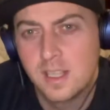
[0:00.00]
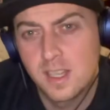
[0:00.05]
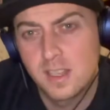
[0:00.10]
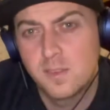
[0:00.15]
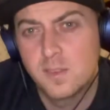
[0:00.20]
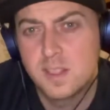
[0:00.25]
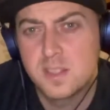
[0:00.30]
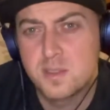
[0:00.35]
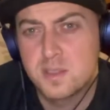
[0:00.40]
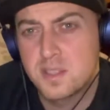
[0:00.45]

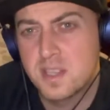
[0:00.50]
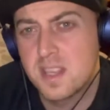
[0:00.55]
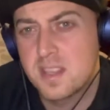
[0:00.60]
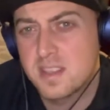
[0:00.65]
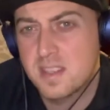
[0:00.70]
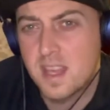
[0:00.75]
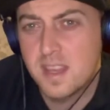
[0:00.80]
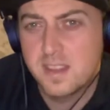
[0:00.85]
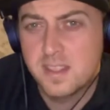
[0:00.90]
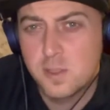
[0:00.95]
well, he says
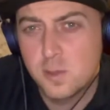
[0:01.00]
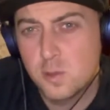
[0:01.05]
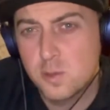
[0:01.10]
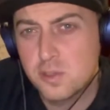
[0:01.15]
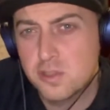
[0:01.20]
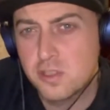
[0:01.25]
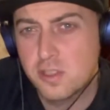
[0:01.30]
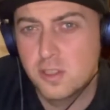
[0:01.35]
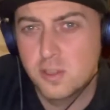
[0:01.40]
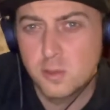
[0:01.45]
uh, the
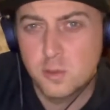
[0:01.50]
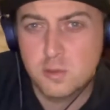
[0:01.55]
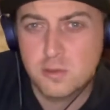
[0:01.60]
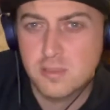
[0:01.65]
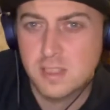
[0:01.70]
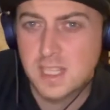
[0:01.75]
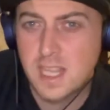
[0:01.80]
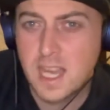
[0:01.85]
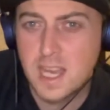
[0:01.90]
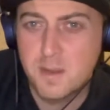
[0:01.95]
ultra
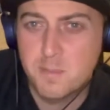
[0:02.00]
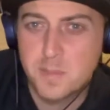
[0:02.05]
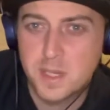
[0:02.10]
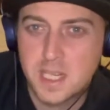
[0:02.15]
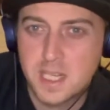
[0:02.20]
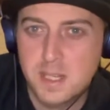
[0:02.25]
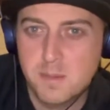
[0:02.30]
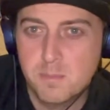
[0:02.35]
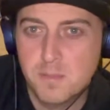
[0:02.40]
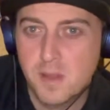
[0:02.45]
ultra light
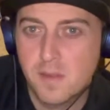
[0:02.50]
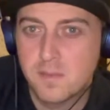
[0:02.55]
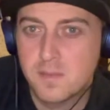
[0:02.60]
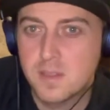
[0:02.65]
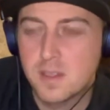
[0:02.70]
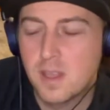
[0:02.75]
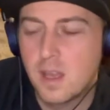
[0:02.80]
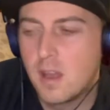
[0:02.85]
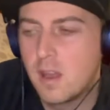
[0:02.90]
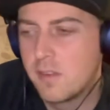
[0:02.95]
beam
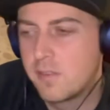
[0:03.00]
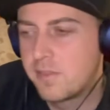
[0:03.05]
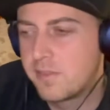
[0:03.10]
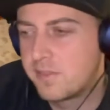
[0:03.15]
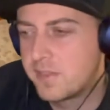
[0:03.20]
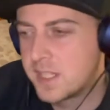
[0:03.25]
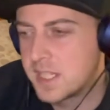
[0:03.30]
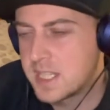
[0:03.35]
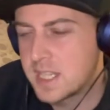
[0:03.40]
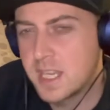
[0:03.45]
of
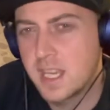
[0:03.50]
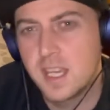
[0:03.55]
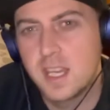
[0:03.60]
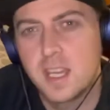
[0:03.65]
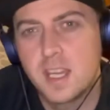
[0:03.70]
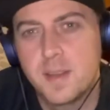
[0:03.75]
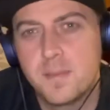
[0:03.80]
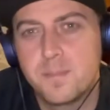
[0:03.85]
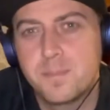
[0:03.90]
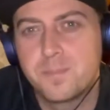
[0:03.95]
the
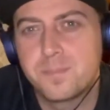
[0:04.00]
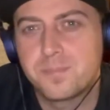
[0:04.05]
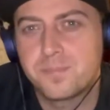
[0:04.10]
um,